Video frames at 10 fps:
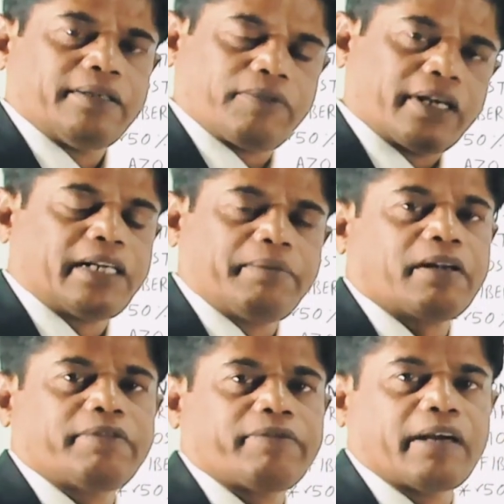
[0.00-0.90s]
For 100 meter
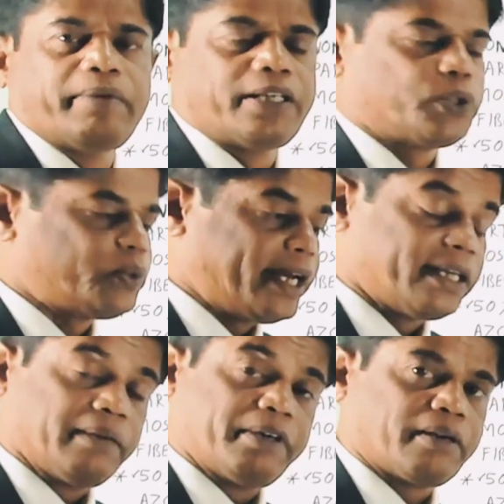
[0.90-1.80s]
of fabric to dye
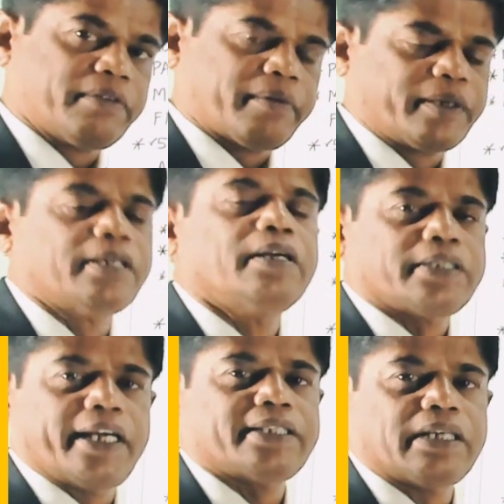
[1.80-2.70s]
100 meter of fabric.
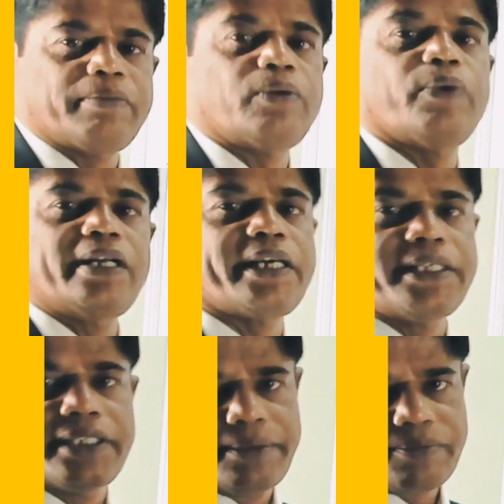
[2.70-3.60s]
Say example 1
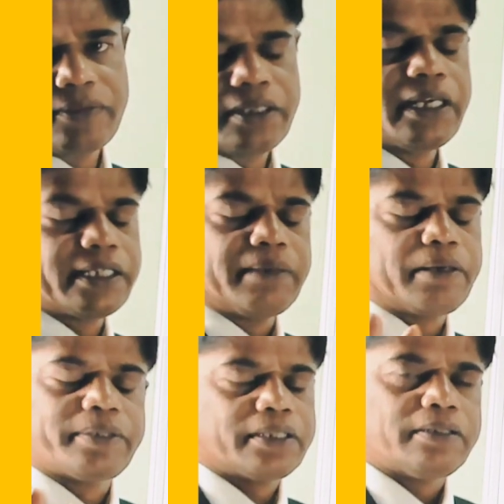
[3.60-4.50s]
kg.
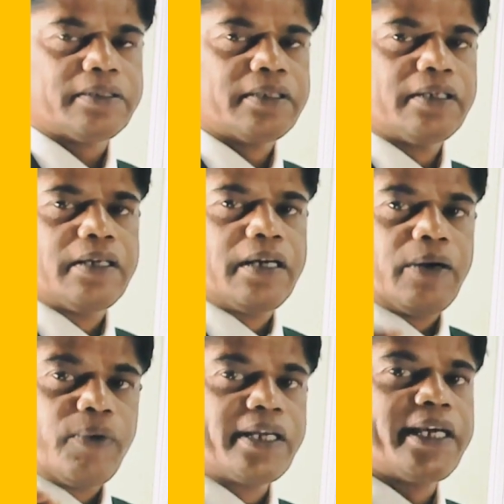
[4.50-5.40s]
Example
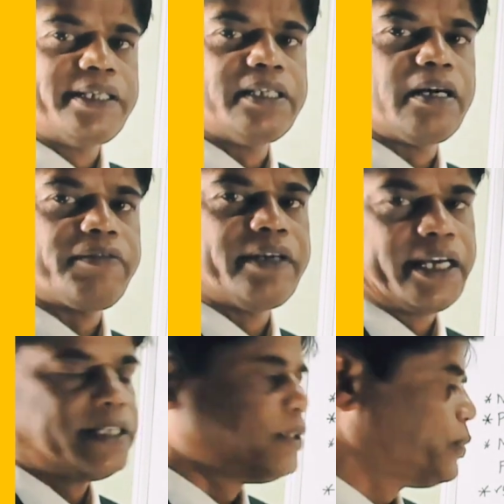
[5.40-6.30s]
1 kg of
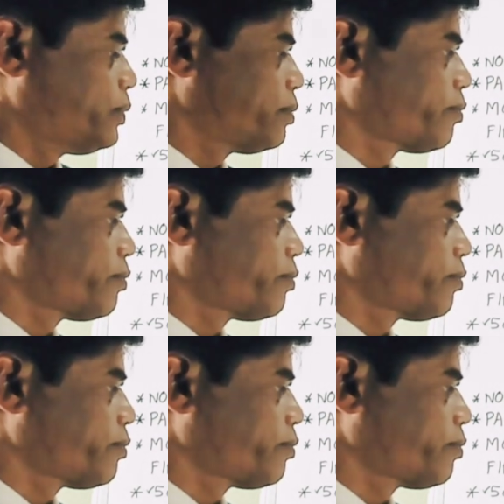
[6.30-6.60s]
dye is used.